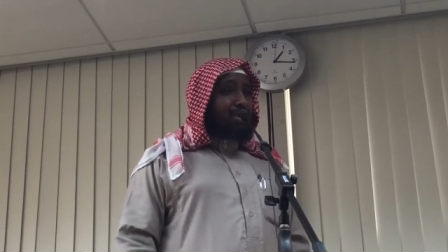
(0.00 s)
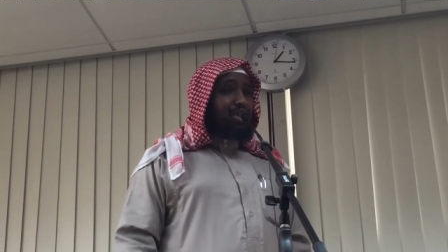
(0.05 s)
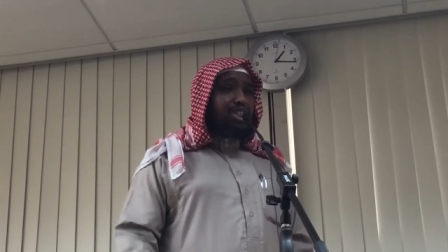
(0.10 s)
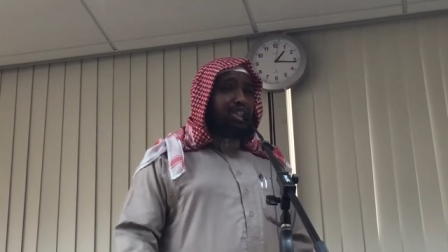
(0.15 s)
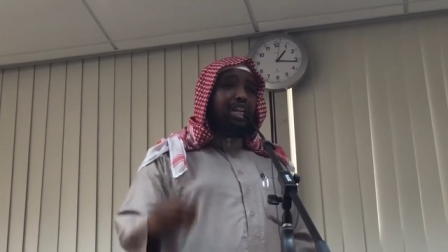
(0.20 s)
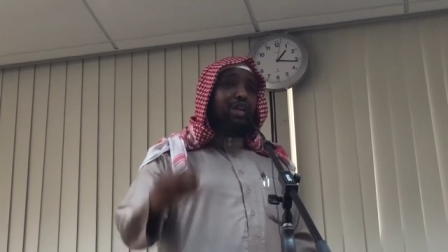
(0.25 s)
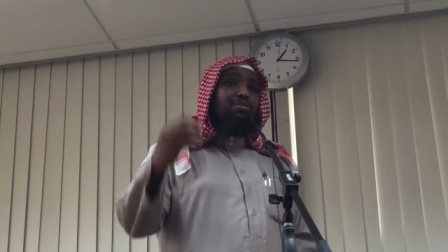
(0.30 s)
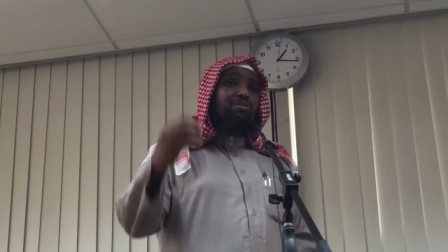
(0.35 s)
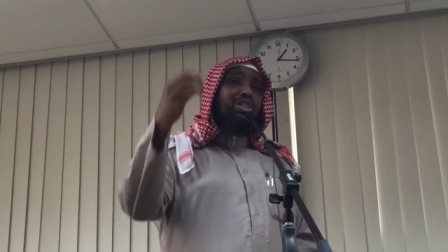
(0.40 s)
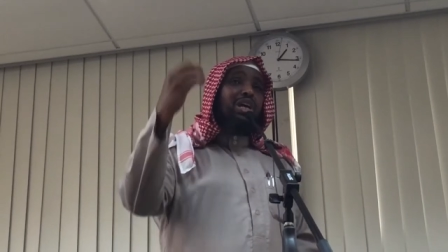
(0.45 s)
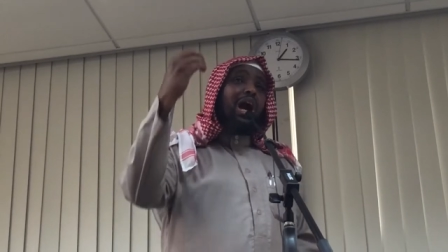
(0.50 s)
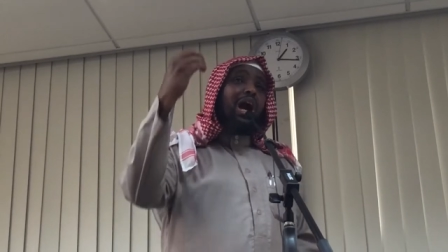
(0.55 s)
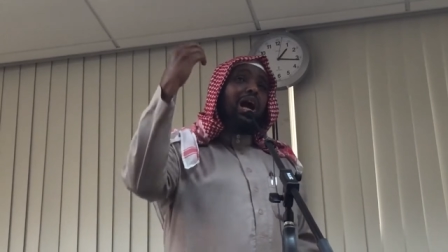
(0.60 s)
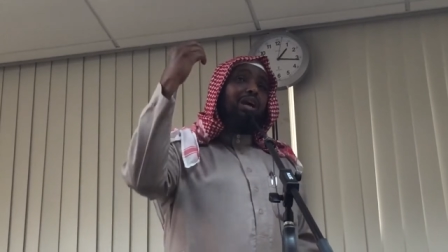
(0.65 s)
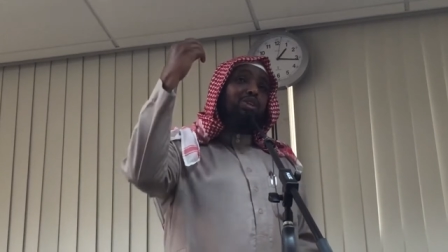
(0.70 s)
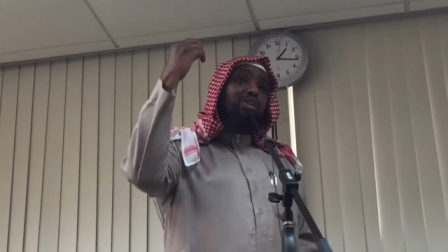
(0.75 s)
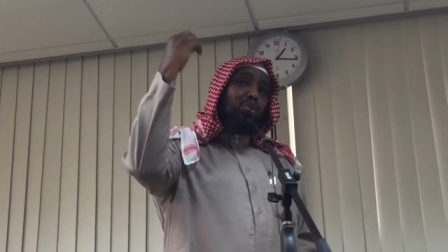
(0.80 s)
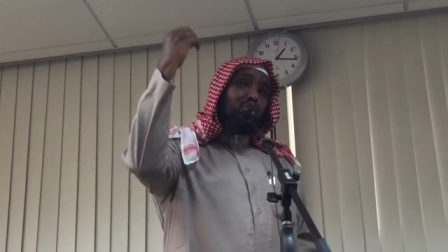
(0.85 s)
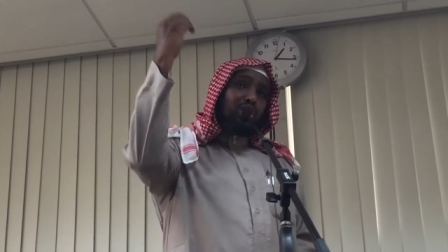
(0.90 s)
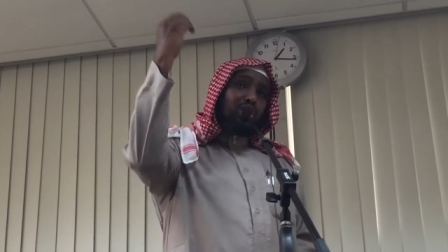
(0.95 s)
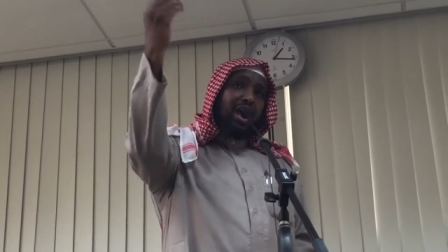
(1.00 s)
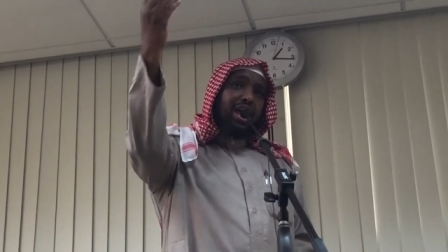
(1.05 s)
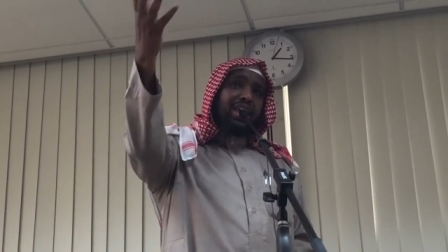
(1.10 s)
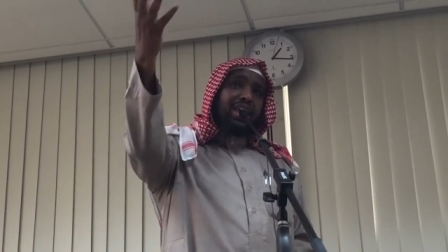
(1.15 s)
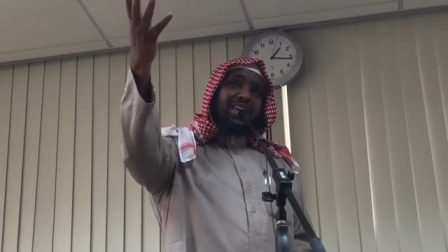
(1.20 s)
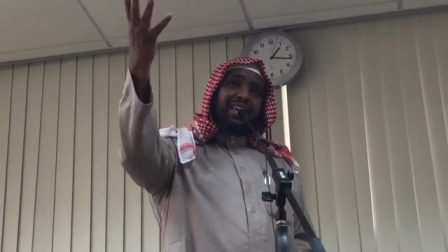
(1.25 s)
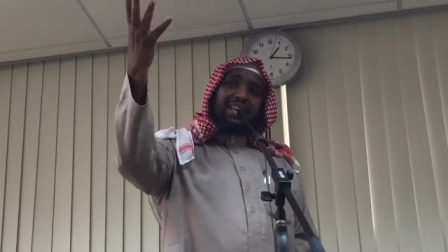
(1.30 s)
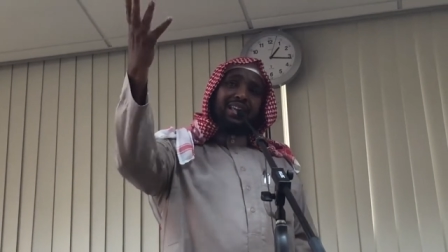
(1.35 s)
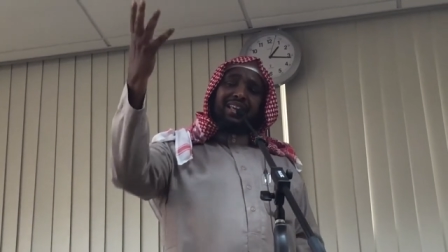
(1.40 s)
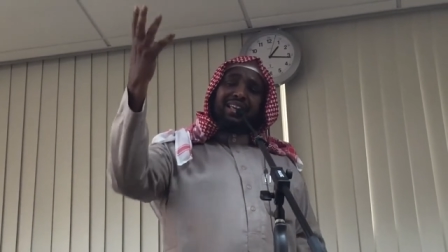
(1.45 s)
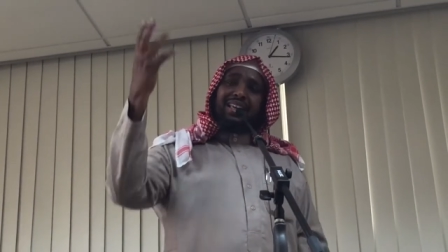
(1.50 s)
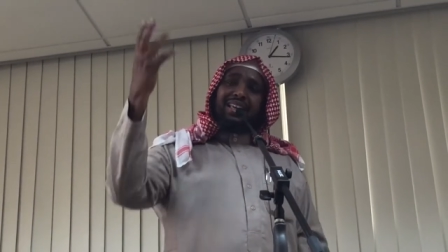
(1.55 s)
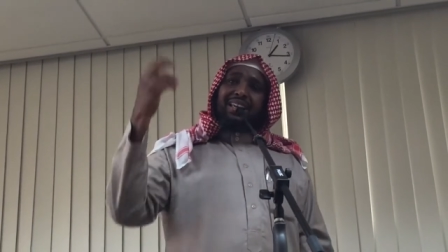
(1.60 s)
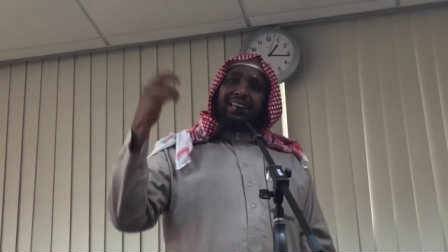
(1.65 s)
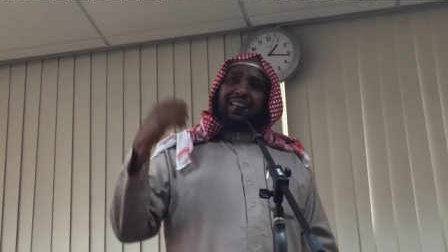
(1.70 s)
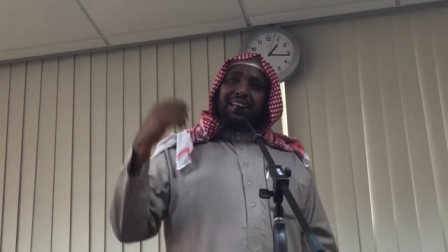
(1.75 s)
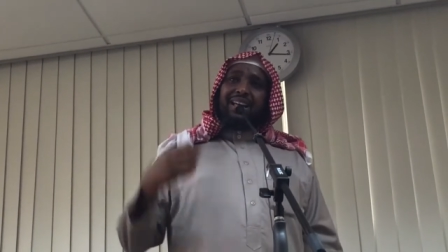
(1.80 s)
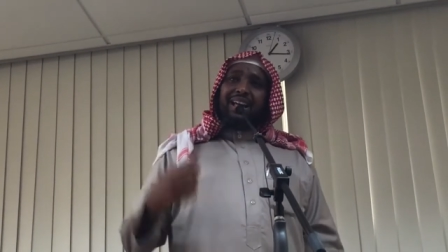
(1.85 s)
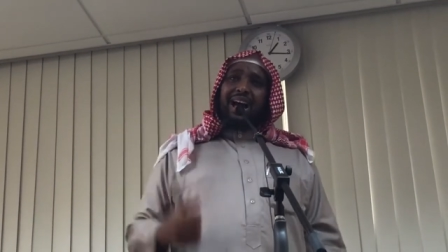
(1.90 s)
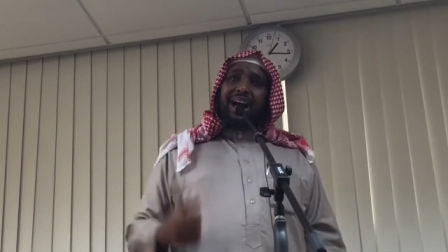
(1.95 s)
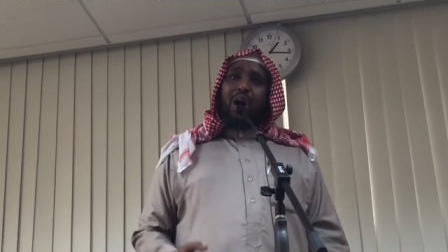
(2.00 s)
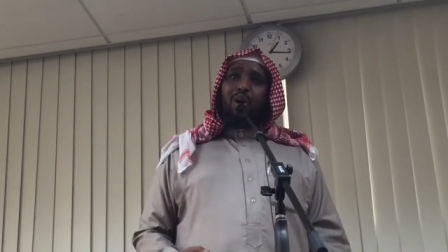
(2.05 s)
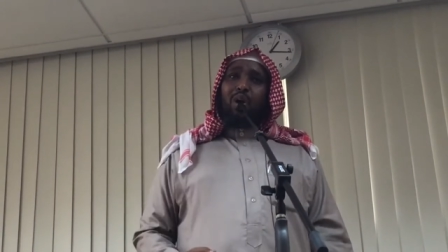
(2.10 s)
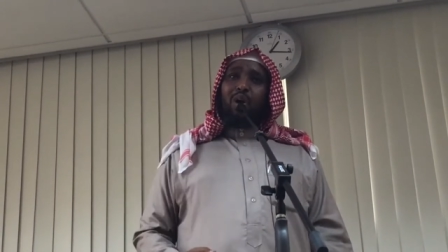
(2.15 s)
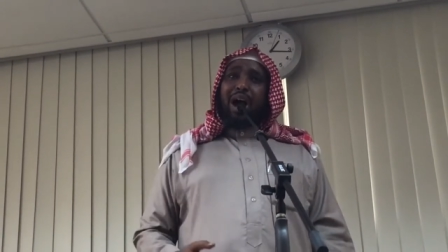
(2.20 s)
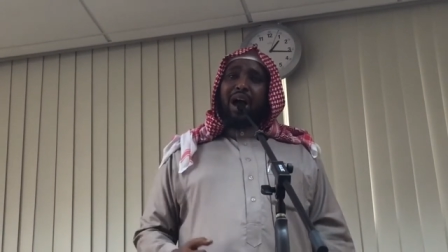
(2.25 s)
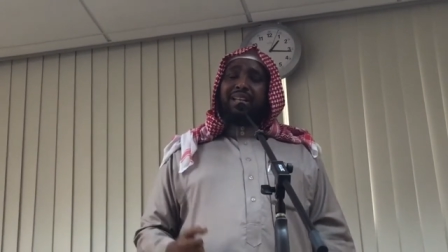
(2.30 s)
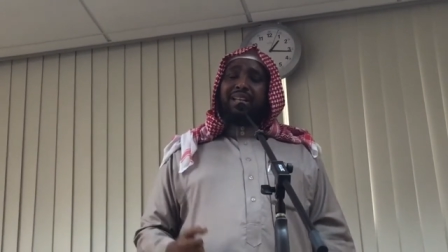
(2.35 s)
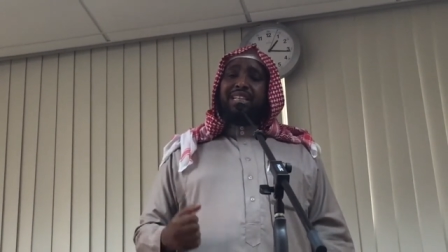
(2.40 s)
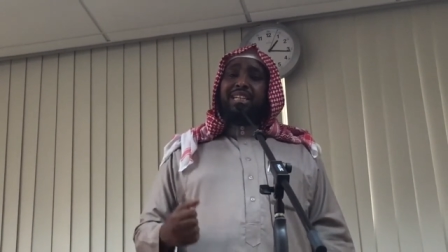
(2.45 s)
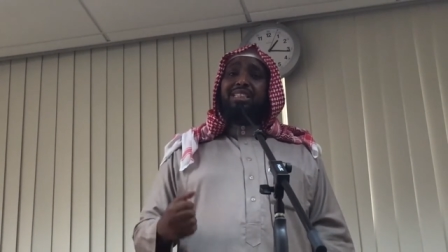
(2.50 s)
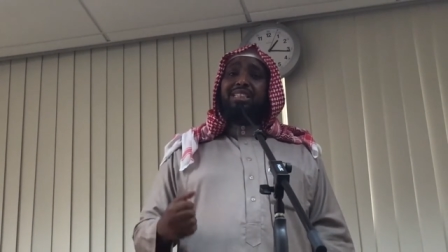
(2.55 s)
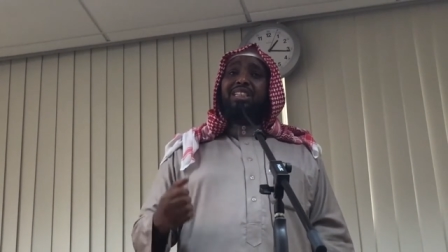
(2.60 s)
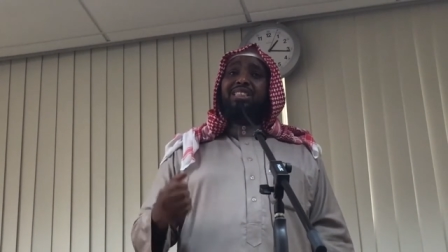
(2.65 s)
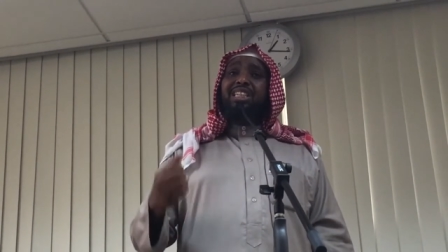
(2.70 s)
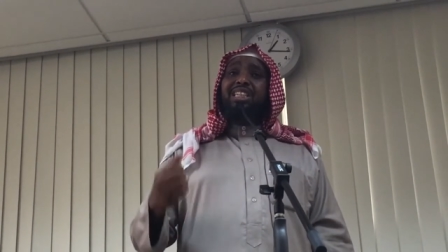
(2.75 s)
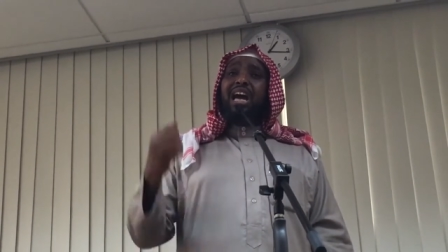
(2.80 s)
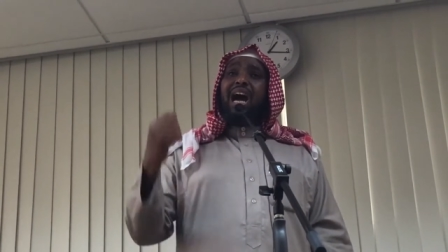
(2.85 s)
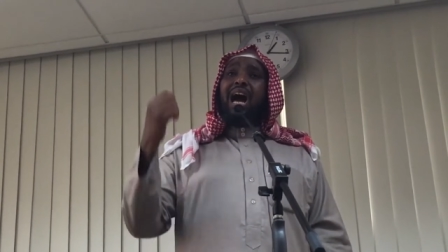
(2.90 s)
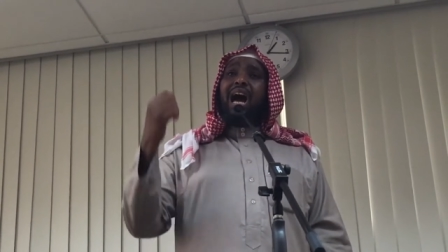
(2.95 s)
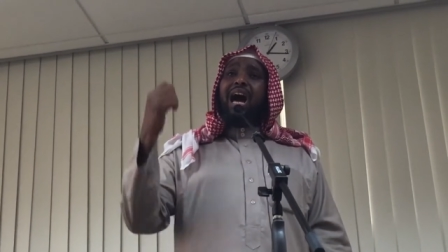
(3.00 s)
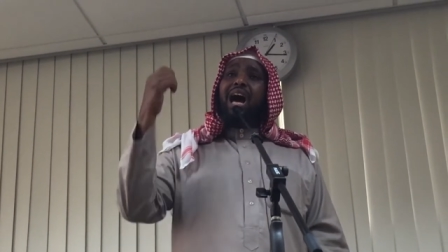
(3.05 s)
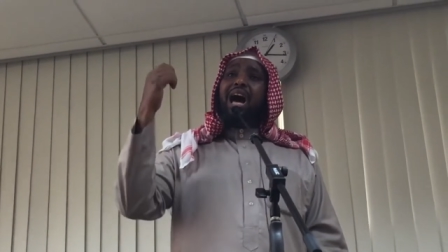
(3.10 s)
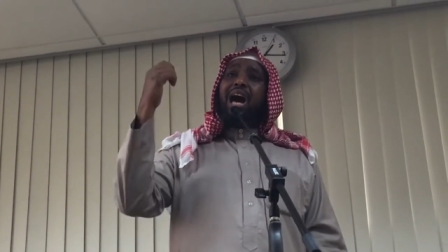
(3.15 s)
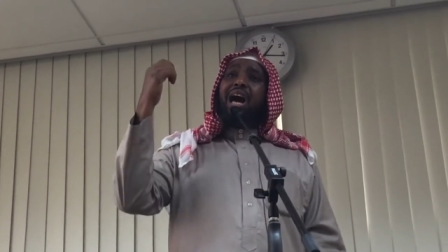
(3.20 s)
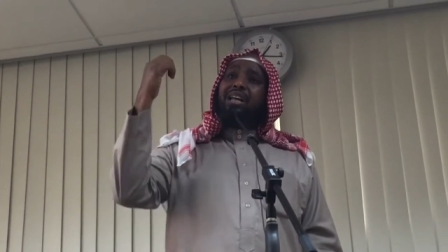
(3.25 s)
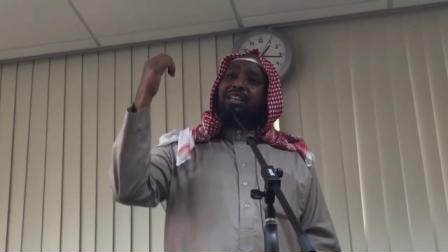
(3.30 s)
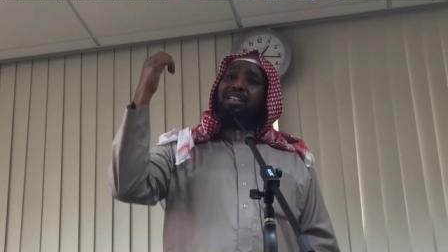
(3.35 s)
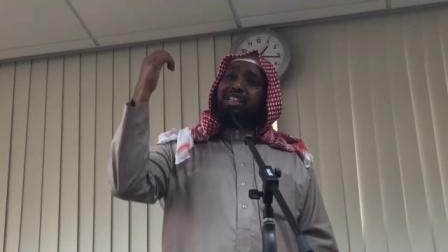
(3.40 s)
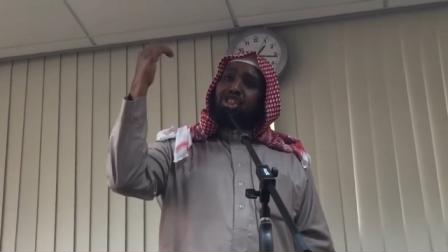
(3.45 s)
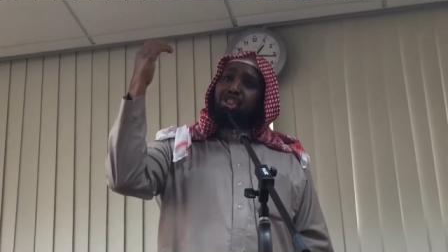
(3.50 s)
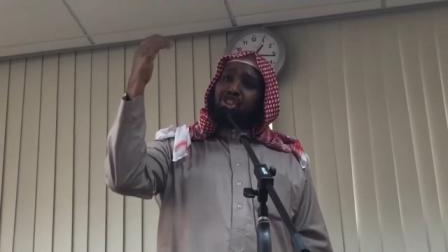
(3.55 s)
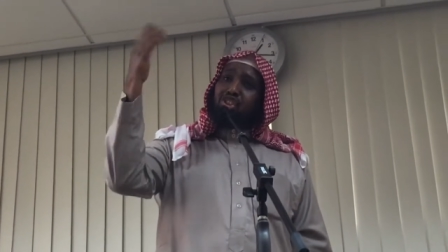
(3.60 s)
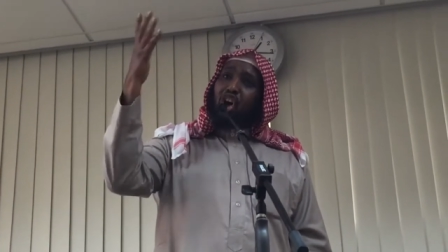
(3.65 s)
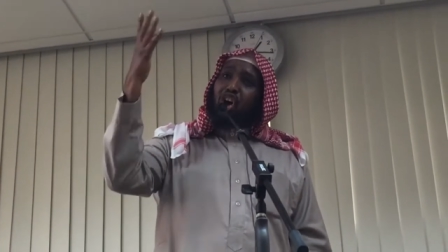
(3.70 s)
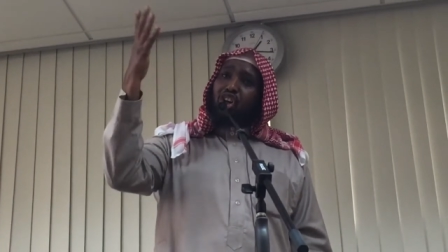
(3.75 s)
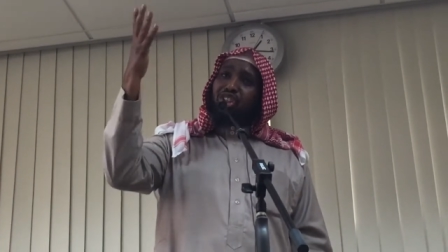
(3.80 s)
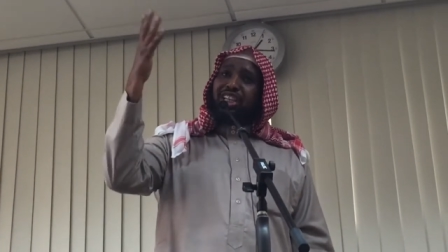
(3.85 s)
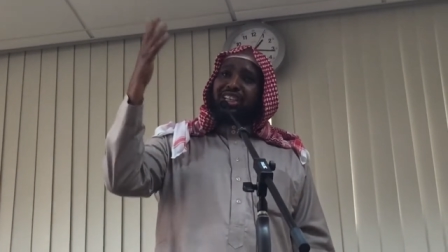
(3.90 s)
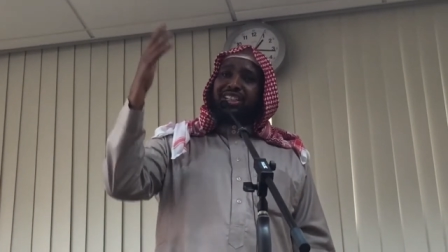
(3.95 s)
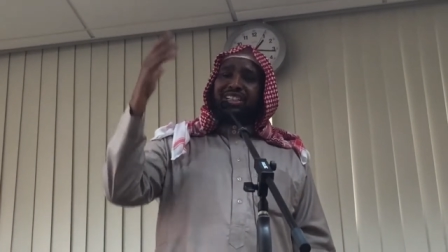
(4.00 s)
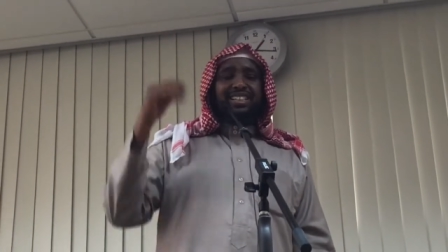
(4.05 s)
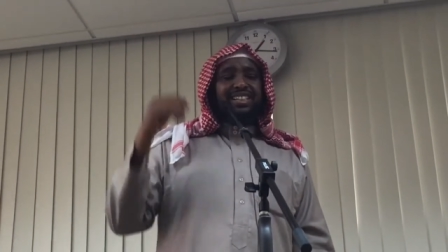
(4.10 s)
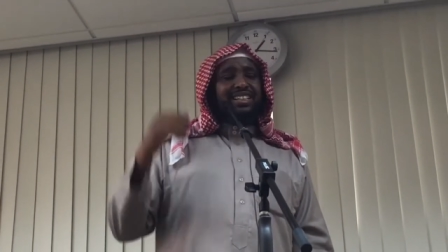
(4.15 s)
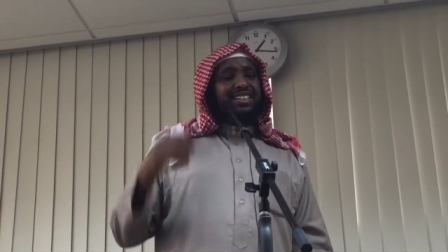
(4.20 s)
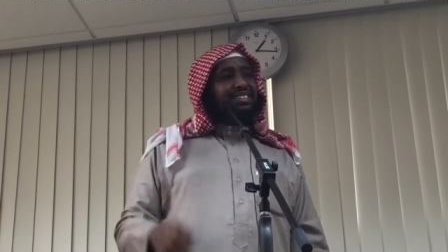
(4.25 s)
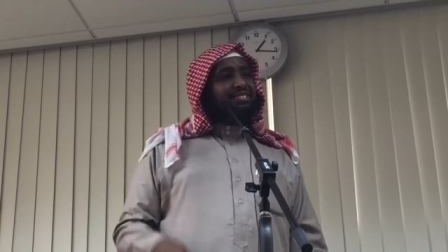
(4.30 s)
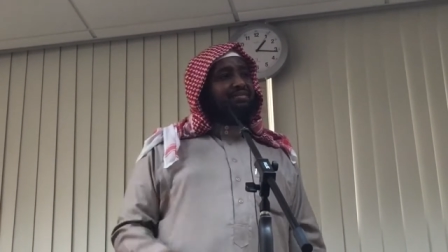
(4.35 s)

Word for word: Muslims are today, our identity are distorted